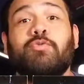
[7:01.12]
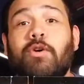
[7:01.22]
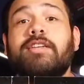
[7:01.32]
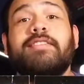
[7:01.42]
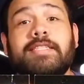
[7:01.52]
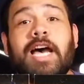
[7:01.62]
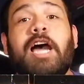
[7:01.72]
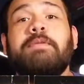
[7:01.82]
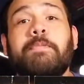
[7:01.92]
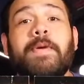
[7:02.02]
was the
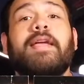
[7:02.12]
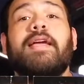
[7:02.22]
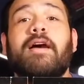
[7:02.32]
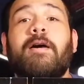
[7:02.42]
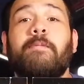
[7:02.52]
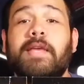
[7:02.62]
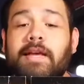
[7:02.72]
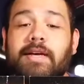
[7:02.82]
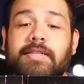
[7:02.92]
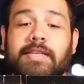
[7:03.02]
time to pick it up
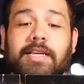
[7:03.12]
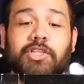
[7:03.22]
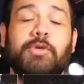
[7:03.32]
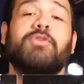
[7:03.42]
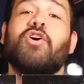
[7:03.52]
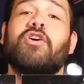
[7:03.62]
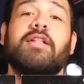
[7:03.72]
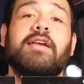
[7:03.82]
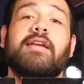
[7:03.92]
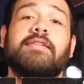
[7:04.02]
because she was on
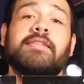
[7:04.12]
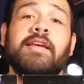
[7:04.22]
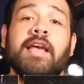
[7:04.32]
clearance.